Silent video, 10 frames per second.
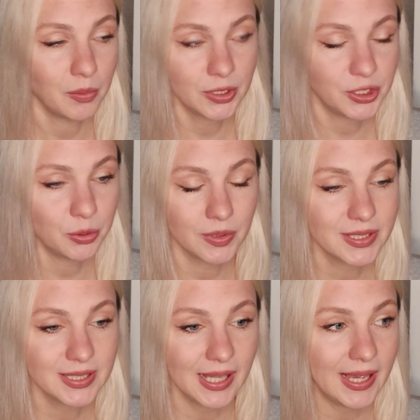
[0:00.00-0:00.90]
what she was
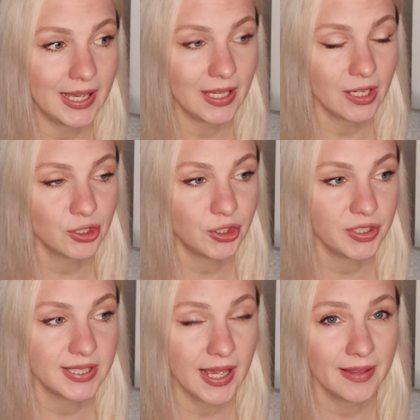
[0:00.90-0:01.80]
saying, she
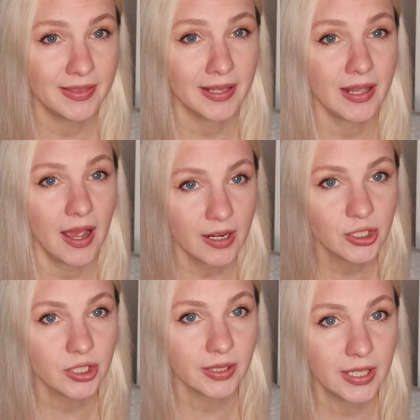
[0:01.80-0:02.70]
said that
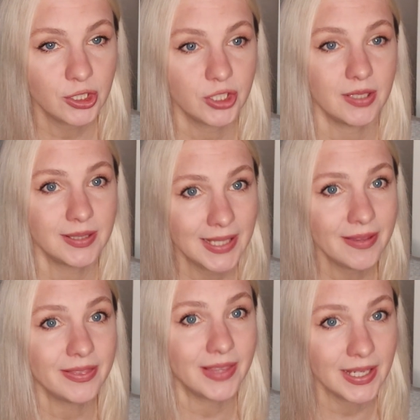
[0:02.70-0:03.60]
actually she
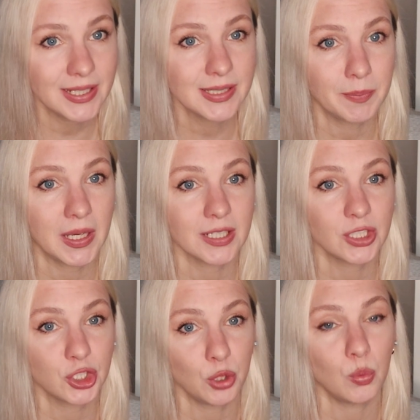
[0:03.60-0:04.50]
did this because
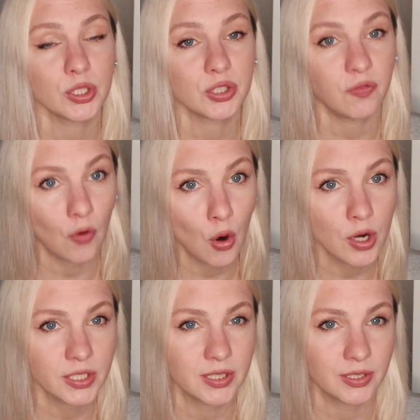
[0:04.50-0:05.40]
she was
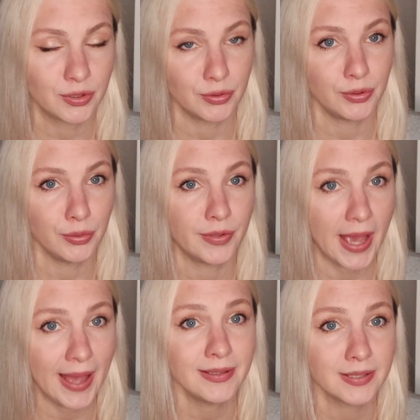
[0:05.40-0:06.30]
forced to do
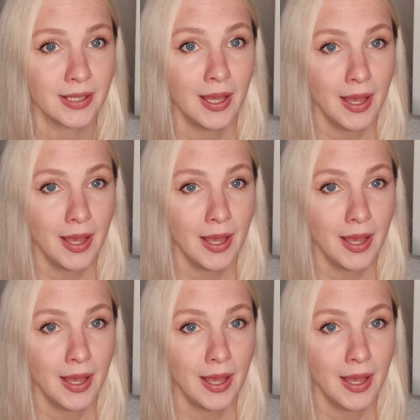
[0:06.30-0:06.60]
that